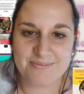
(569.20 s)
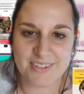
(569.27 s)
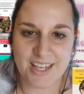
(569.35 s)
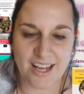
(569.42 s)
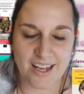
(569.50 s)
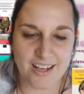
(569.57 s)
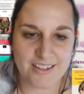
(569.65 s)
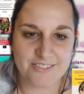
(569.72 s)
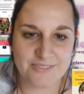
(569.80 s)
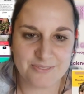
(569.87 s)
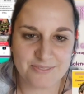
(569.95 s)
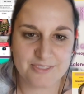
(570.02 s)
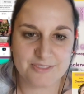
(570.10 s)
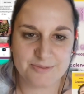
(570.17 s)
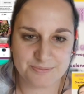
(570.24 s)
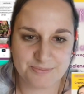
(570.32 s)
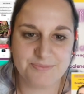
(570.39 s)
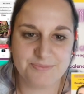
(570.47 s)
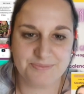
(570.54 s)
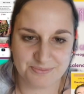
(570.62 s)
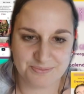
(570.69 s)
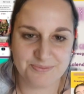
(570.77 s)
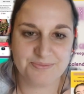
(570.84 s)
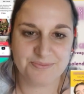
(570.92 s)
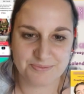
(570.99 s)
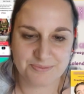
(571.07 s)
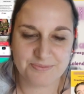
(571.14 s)
one, for how it helps
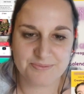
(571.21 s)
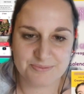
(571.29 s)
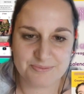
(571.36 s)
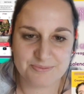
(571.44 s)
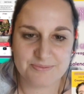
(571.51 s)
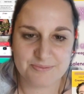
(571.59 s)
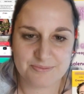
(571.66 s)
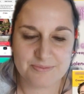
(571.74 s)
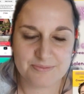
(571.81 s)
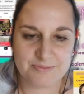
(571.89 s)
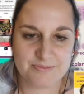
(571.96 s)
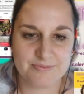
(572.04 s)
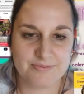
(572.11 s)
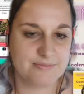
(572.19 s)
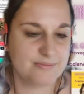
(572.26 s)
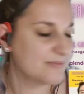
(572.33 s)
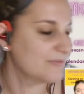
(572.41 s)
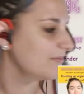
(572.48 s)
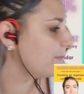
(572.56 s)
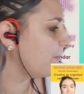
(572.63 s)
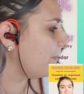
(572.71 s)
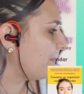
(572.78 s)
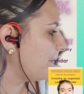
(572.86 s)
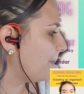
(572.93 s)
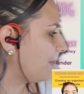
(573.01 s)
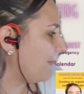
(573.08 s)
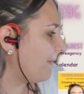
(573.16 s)
you grow, it
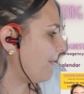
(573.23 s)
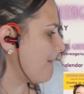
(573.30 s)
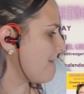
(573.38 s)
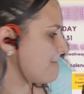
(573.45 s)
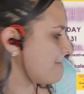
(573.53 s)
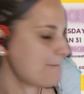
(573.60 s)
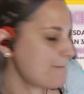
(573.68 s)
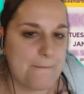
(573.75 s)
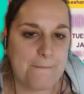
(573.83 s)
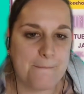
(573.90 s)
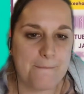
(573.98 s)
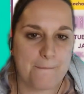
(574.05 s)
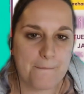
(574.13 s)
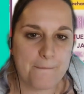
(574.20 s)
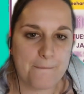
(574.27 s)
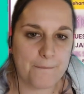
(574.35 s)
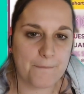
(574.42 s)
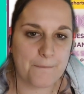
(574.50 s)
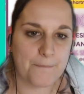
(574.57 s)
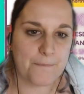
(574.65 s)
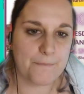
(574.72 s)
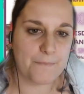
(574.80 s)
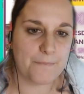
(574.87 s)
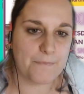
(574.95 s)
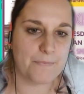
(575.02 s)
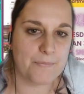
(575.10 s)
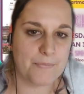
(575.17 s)
really helps you visualize your goals
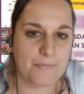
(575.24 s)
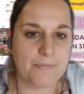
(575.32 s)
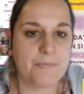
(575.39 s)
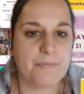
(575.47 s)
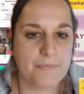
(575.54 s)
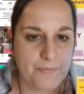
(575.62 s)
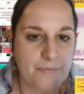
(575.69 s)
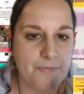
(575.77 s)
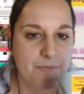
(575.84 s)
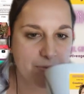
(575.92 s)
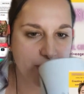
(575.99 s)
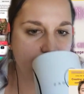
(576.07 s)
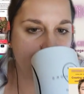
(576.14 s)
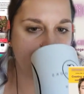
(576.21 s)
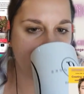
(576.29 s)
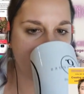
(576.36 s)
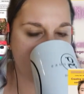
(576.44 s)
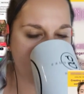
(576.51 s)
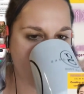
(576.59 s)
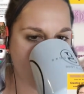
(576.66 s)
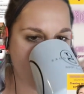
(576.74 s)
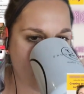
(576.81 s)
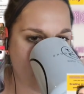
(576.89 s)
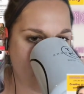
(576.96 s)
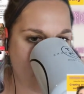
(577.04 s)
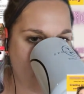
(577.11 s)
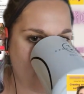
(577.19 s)
and
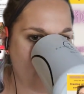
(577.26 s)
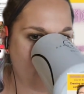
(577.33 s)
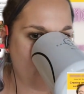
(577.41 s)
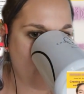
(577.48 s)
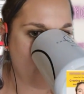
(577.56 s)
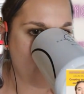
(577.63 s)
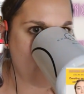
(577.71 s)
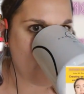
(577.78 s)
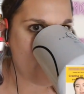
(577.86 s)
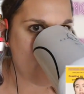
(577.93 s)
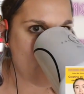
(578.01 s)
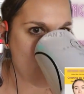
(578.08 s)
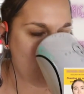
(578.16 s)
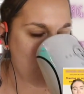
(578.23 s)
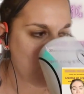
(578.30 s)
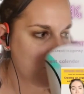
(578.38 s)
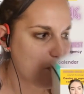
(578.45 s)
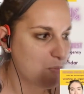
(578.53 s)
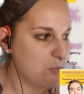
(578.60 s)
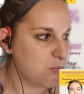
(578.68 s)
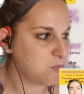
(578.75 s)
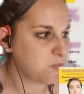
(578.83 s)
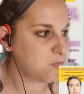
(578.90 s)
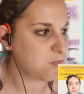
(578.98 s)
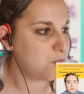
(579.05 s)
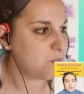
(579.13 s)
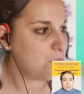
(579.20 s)
see where you're going in the
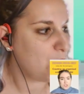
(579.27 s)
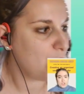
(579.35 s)
future